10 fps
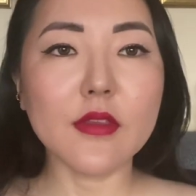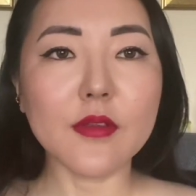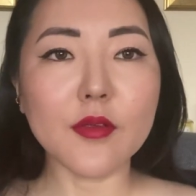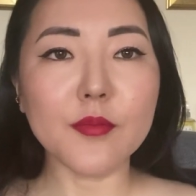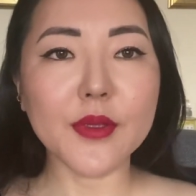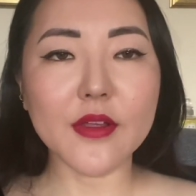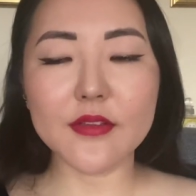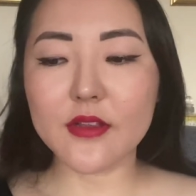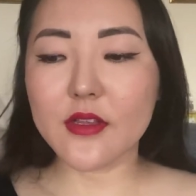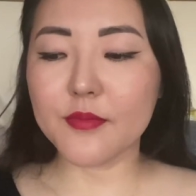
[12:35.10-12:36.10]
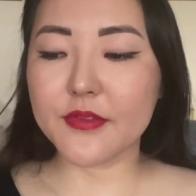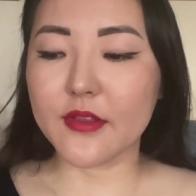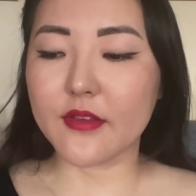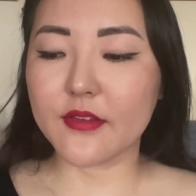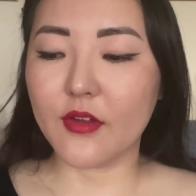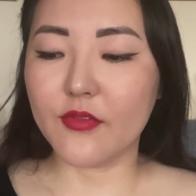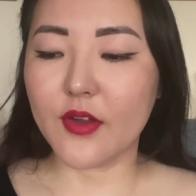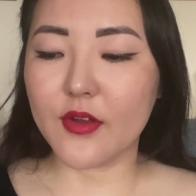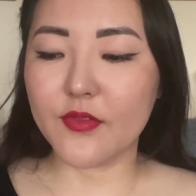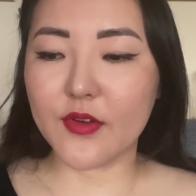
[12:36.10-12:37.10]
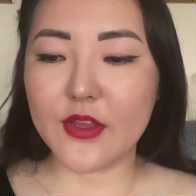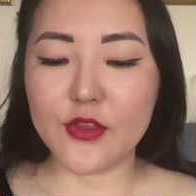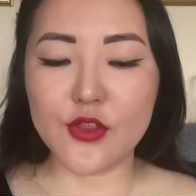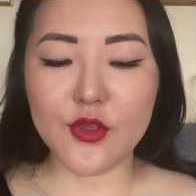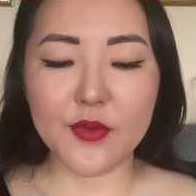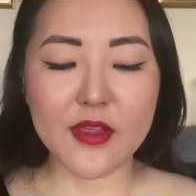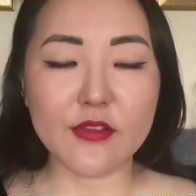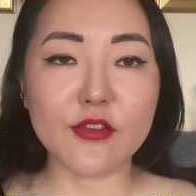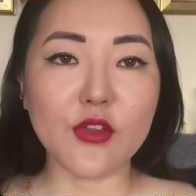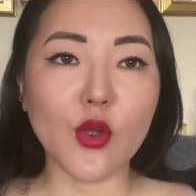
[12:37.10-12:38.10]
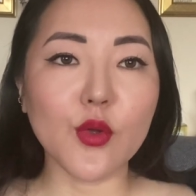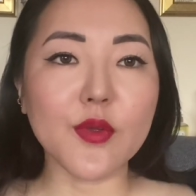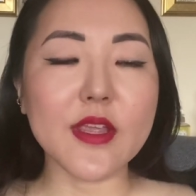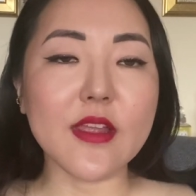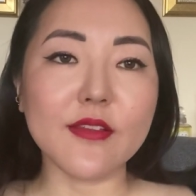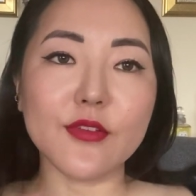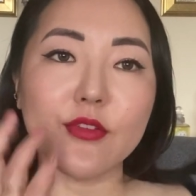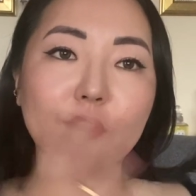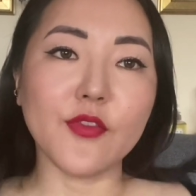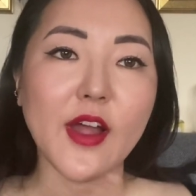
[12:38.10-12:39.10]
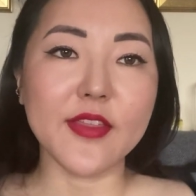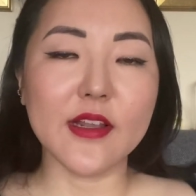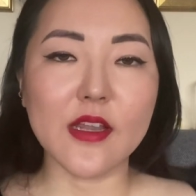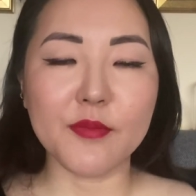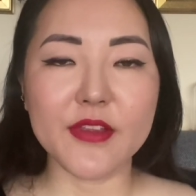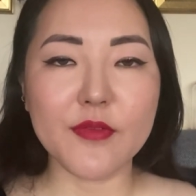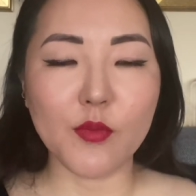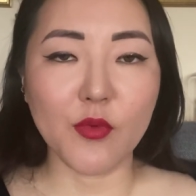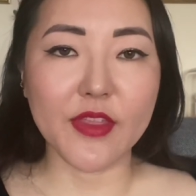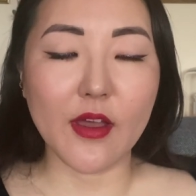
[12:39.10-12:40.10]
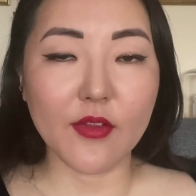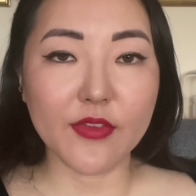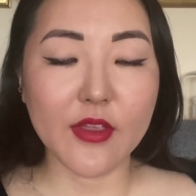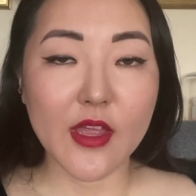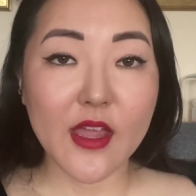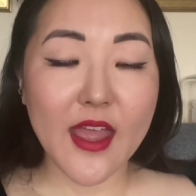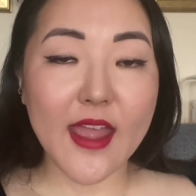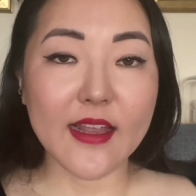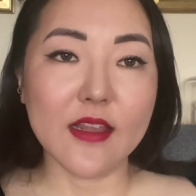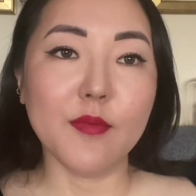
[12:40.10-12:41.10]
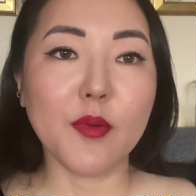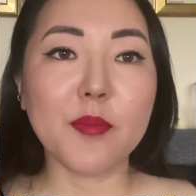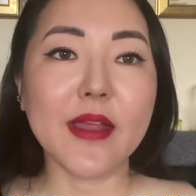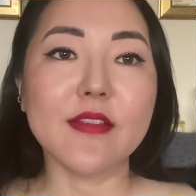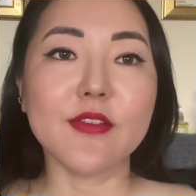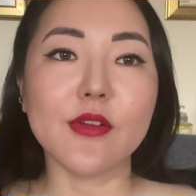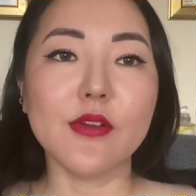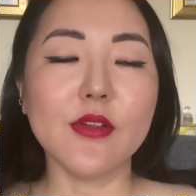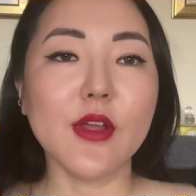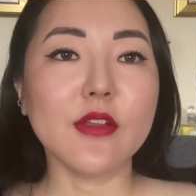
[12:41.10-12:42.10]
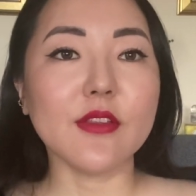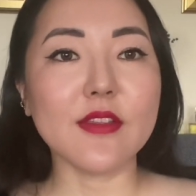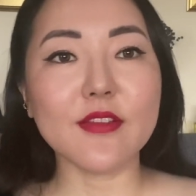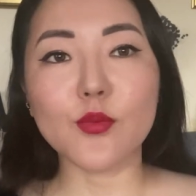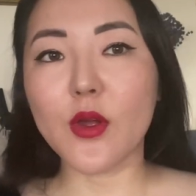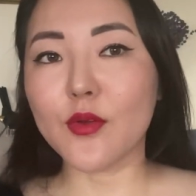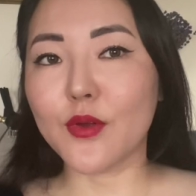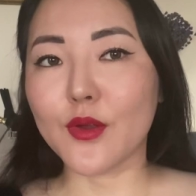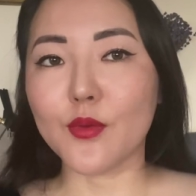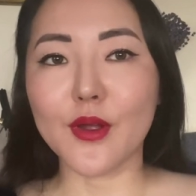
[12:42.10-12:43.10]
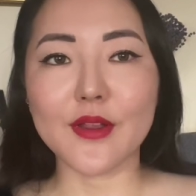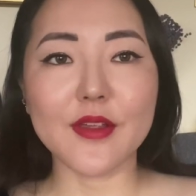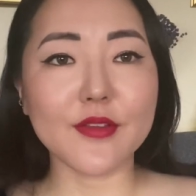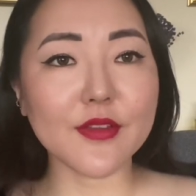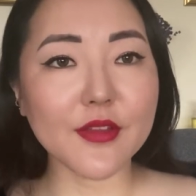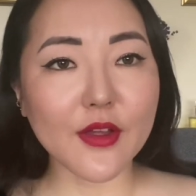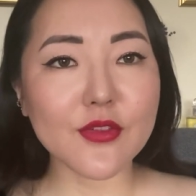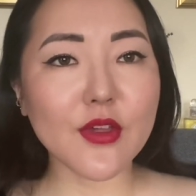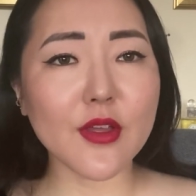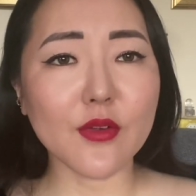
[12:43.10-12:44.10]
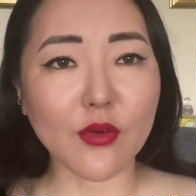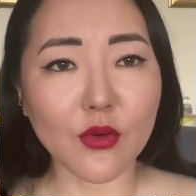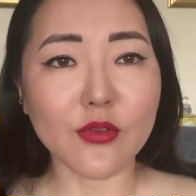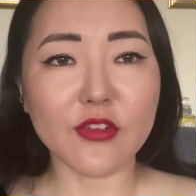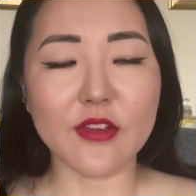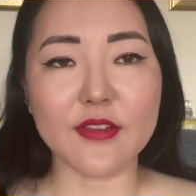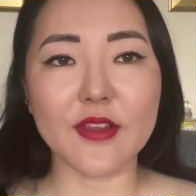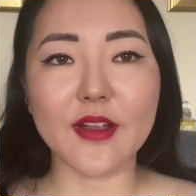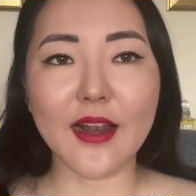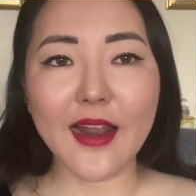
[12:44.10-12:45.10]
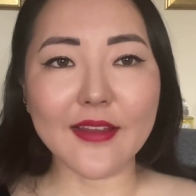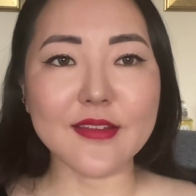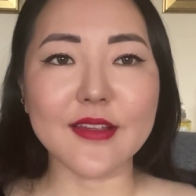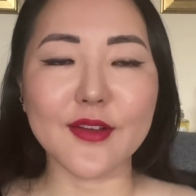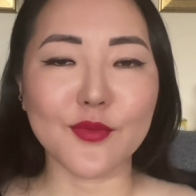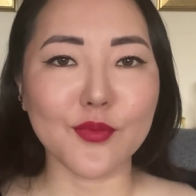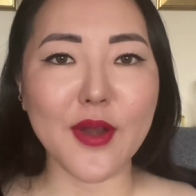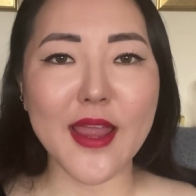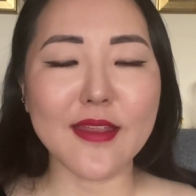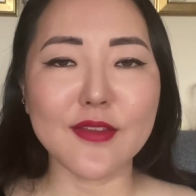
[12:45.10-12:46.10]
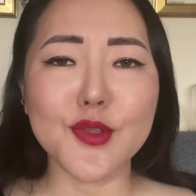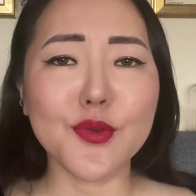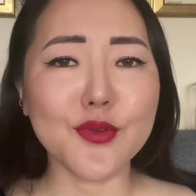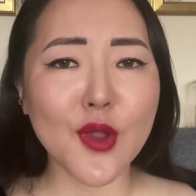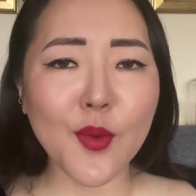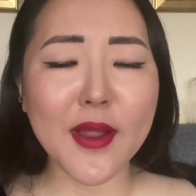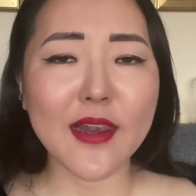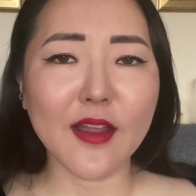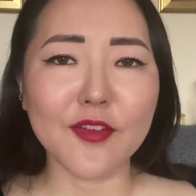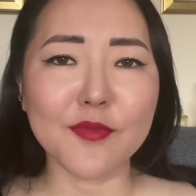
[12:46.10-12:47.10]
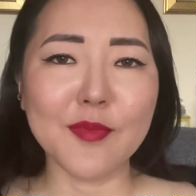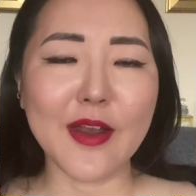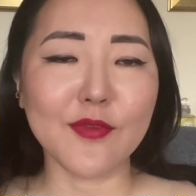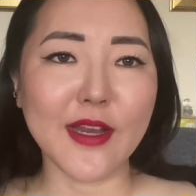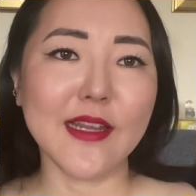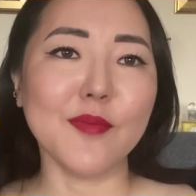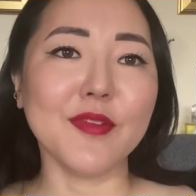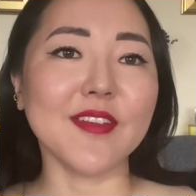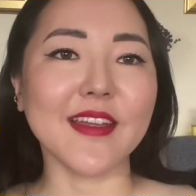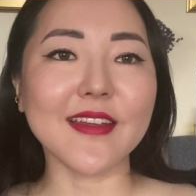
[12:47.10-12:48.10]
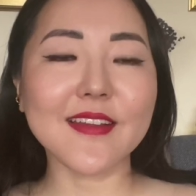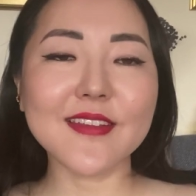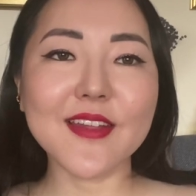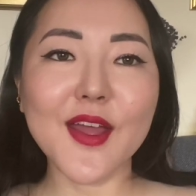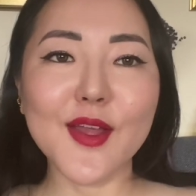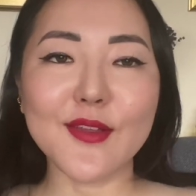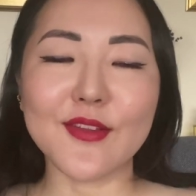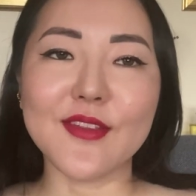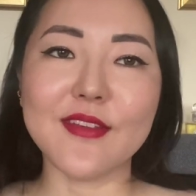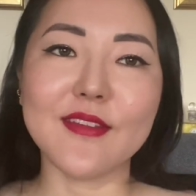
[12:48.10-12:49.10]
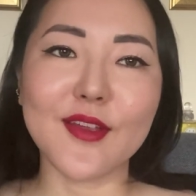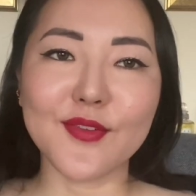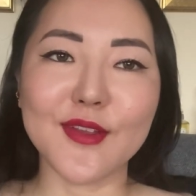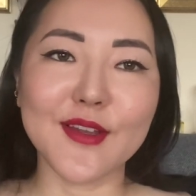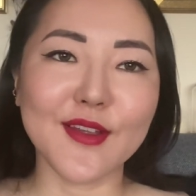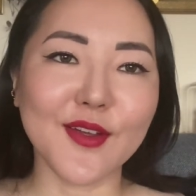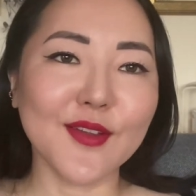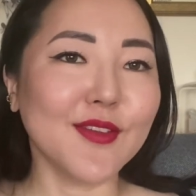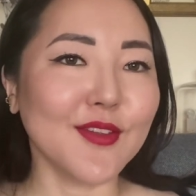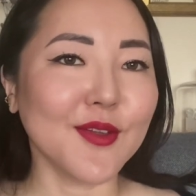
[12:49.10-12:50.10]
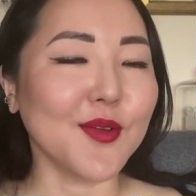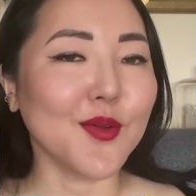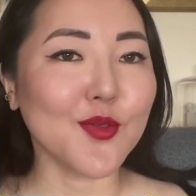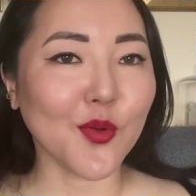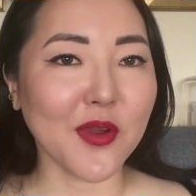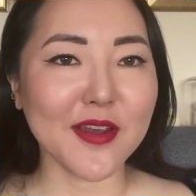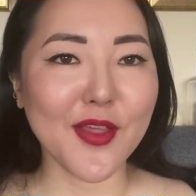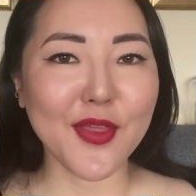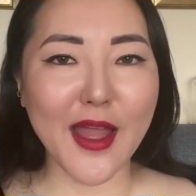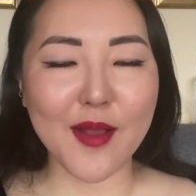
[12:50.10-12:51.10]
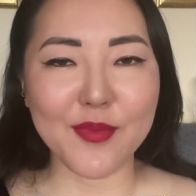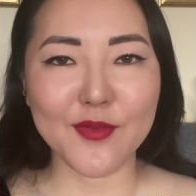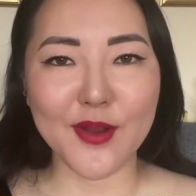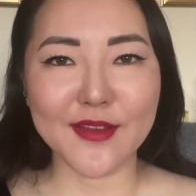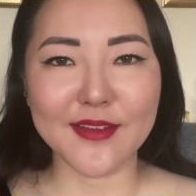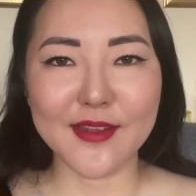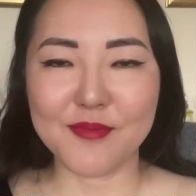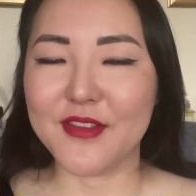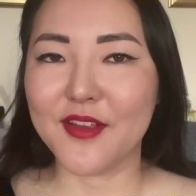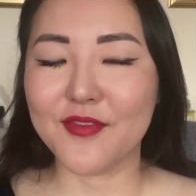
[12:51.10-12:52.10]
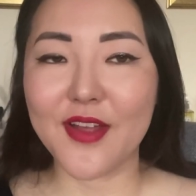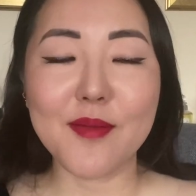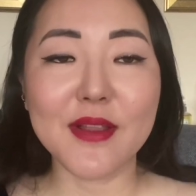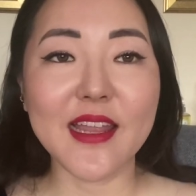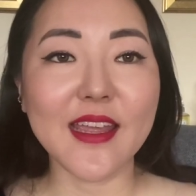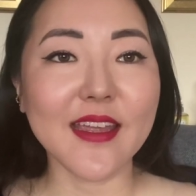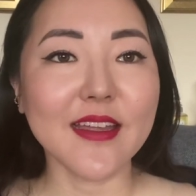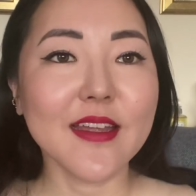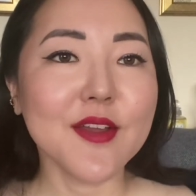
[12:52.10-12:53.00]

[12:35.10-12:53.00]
Because the lipsticks are very, very new, it's so easy to define the lips even without a lip pencil. So this is Werk, Werk, Werk. It's such a gorgeous classic red. You know I love matte red lipsticks. So this is definitely going to join the happy red lipstick family.